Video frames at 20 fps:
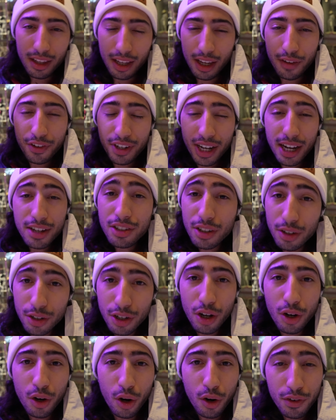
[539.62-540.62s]
if you guys don't
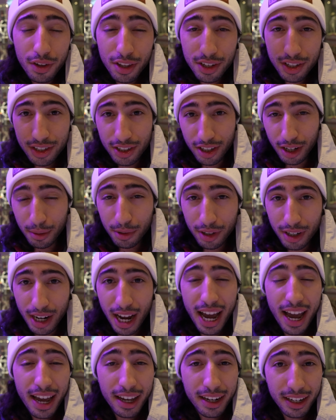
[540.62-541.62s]
know, over the summer
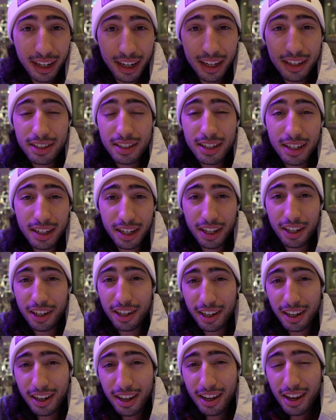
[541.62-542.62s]
I had an incident
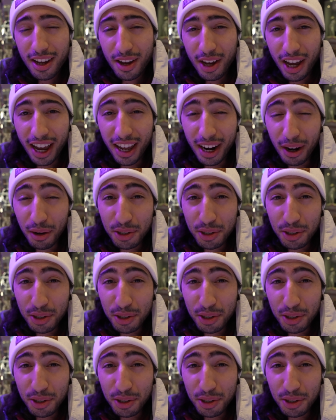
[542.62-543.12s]
here and I